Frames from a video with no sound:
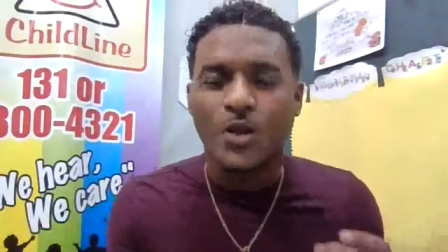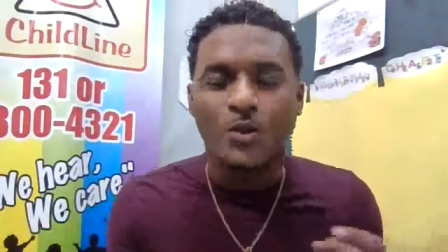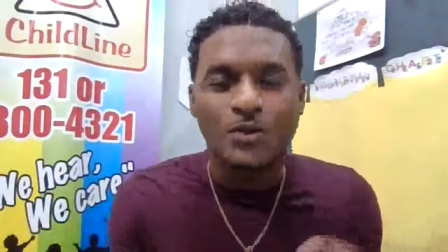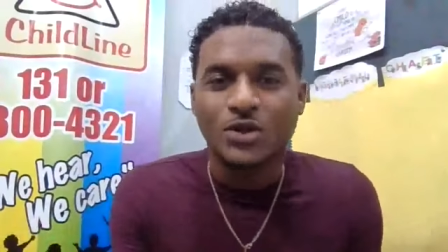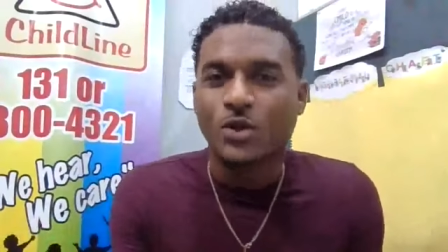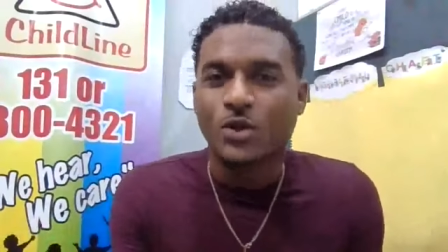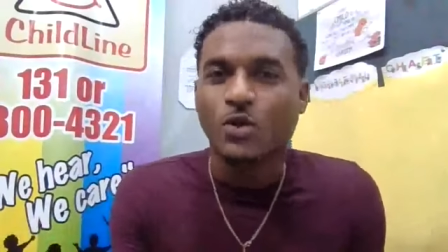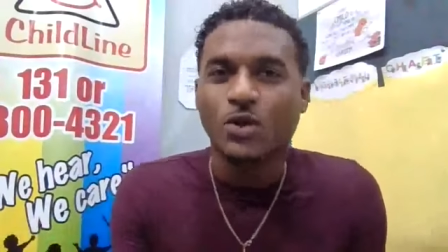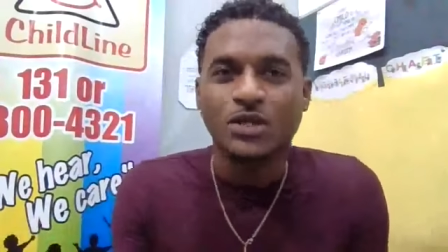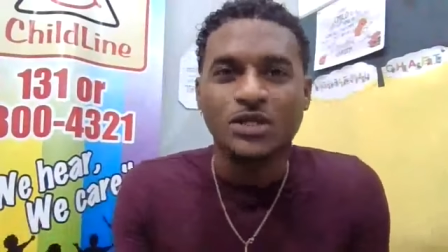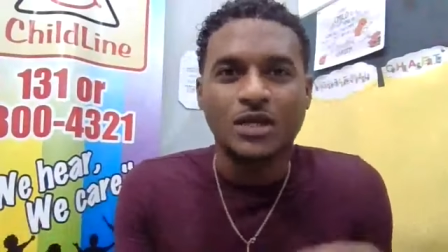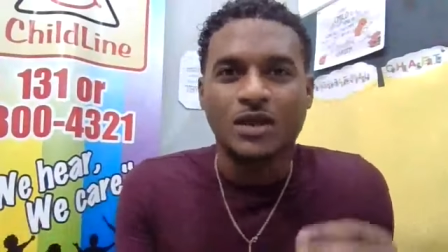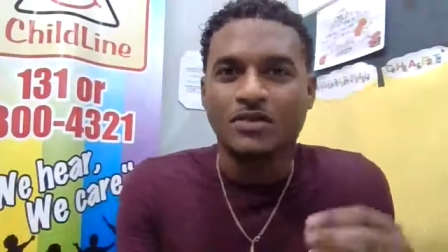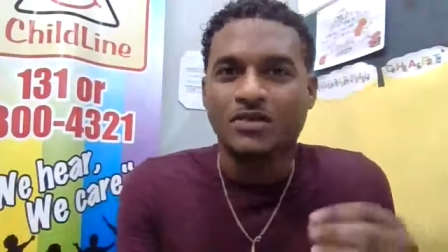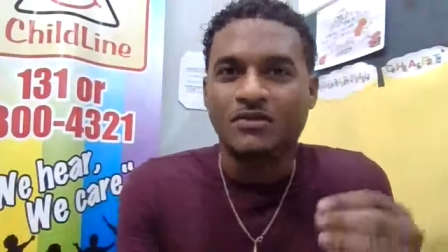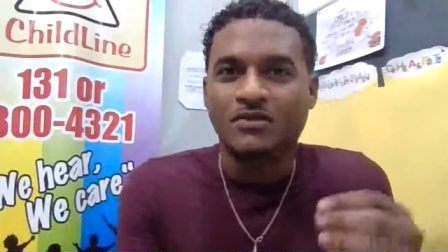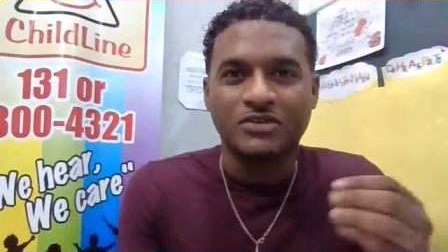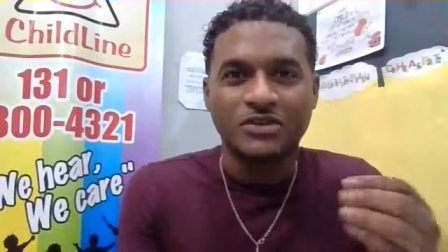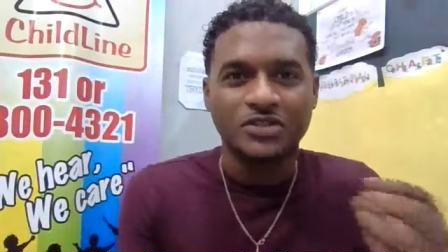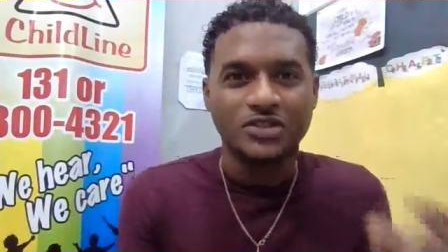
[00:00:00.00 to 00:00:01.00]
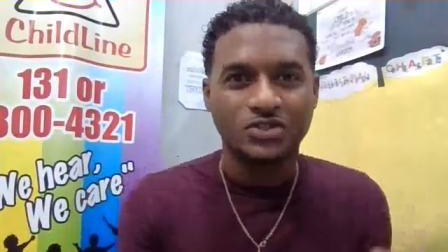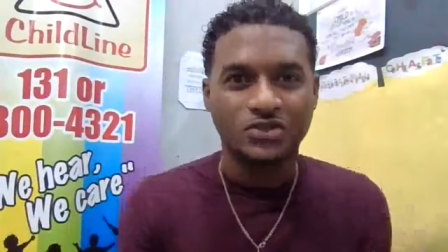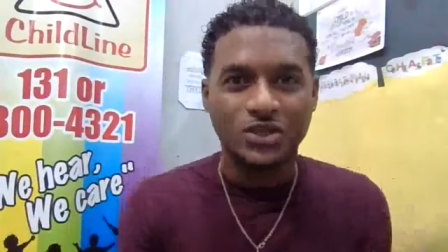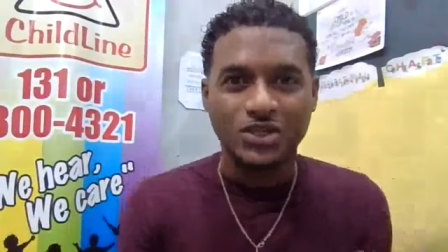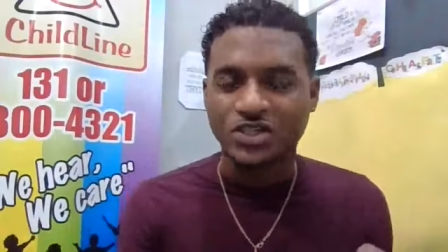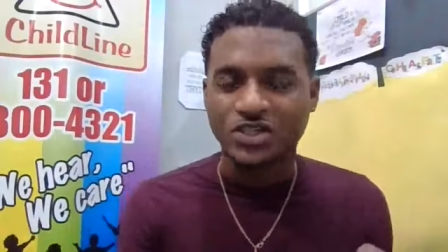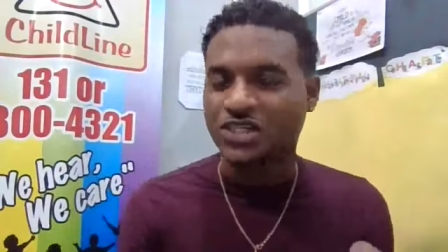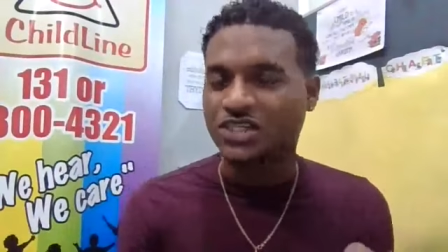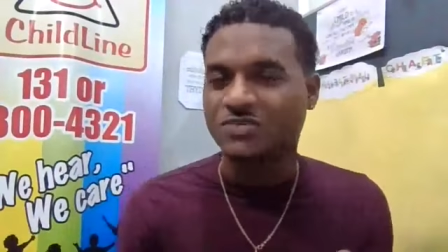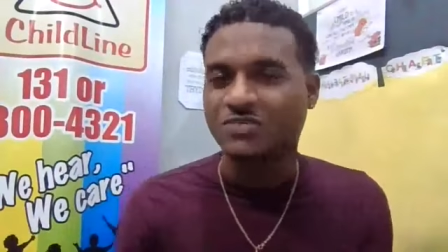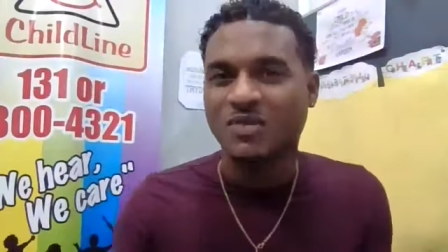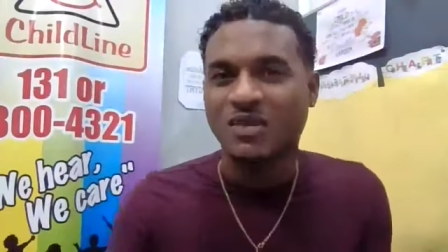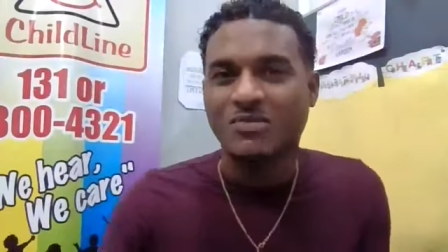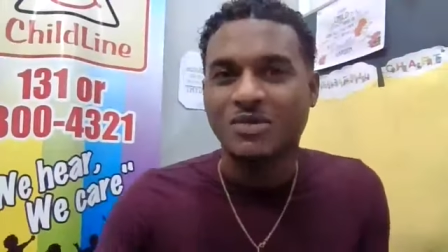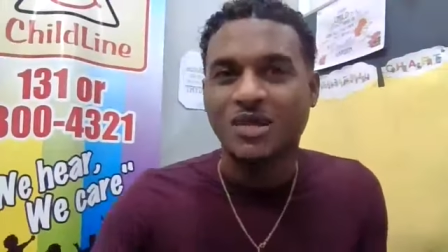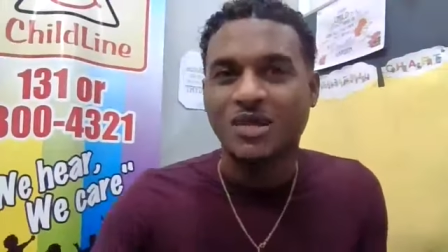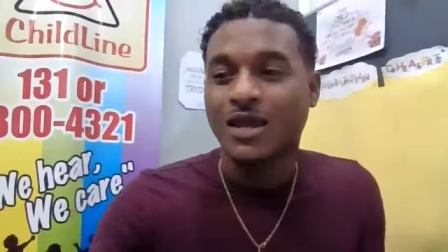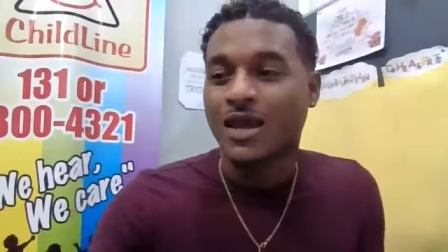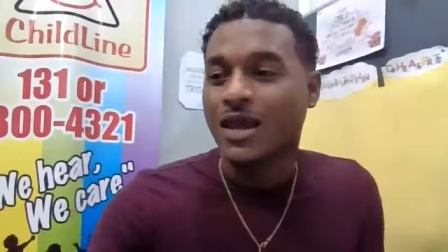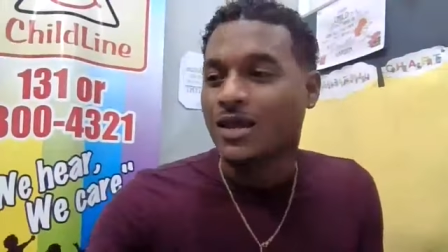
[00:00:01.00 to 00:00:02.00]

with all the other frustrations, maybe